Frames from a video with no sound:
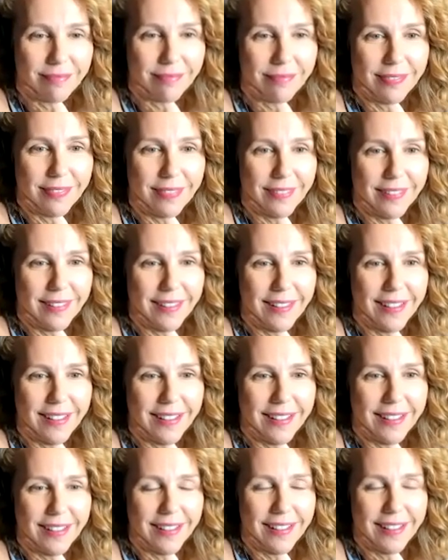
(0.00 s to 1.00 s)

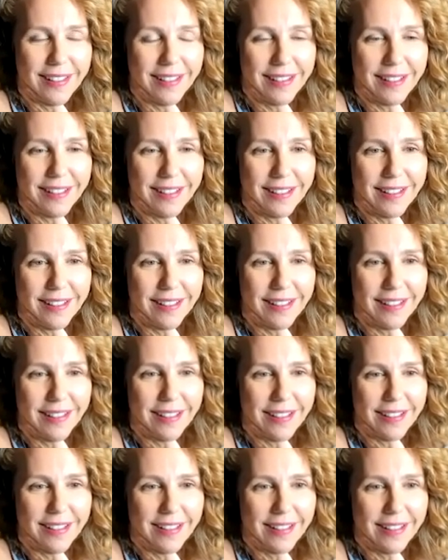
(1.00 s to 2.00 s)

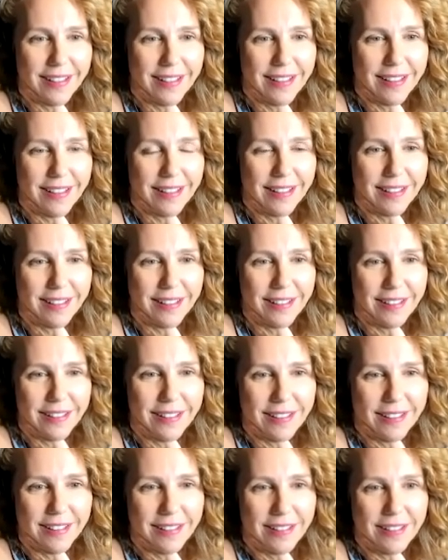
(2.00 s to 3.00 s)

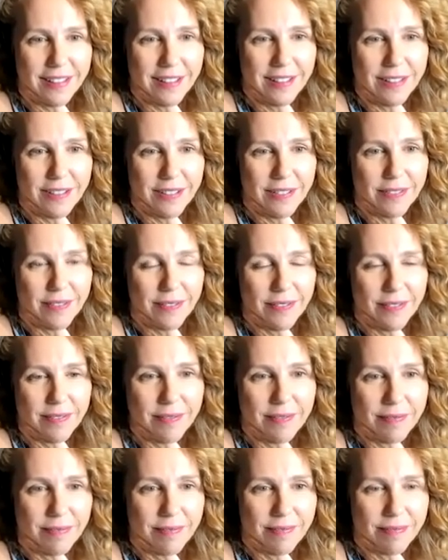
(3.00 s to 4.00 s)

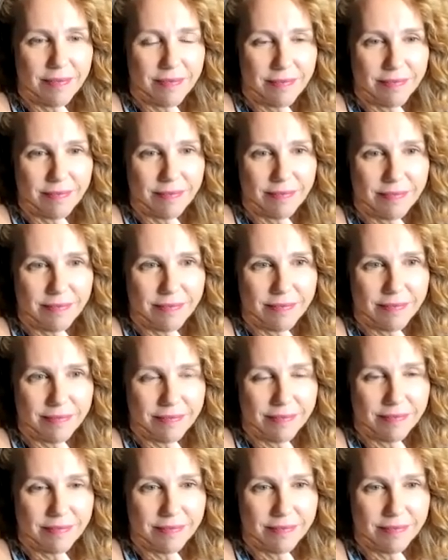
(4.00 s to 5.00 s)

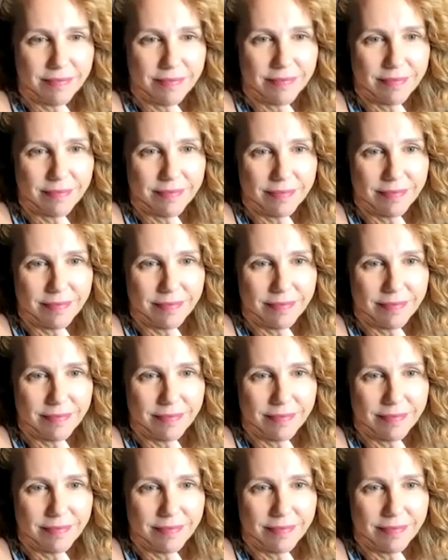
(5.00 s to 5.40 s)
This person isn't speaking.